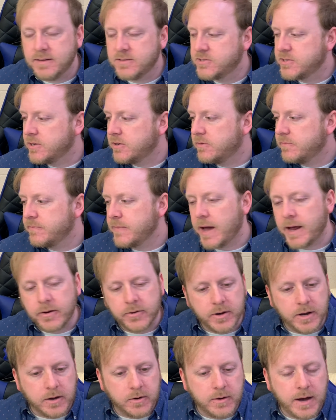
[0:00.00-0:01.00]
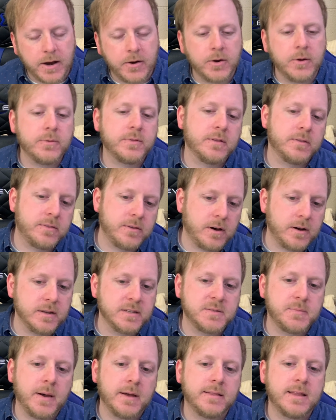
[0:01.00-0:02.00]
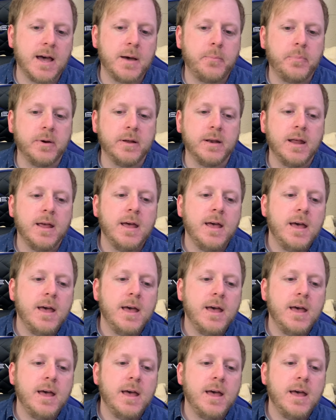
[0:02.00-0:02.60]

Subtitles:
So I don't know what the thought is about that, but